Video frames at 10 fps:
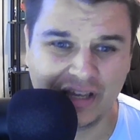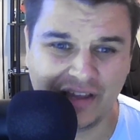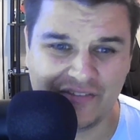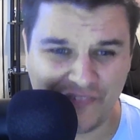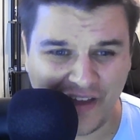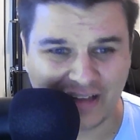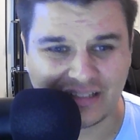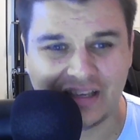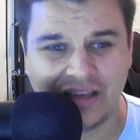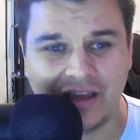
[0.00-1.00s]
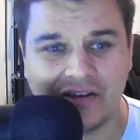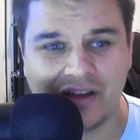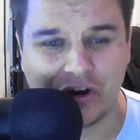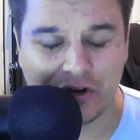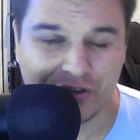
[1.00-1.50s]
In fact,
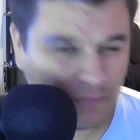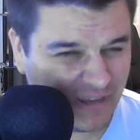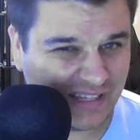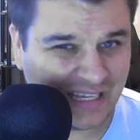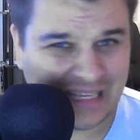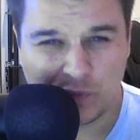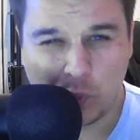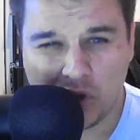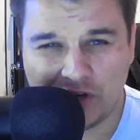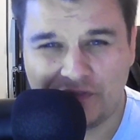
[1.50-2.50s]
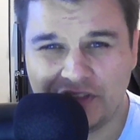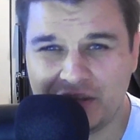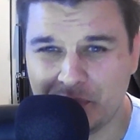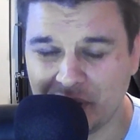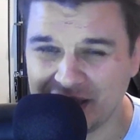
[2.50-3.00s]
Earthling is one of the
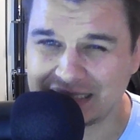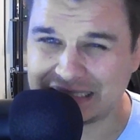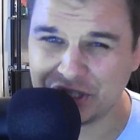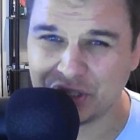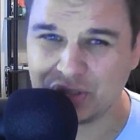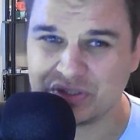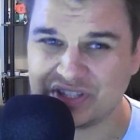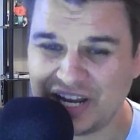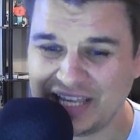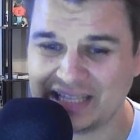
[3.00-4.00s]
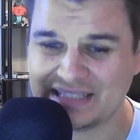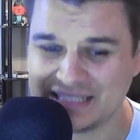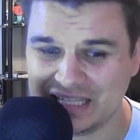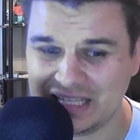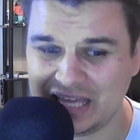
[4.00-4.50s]
best heroes that I can
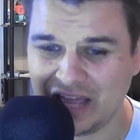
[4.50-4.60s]
see,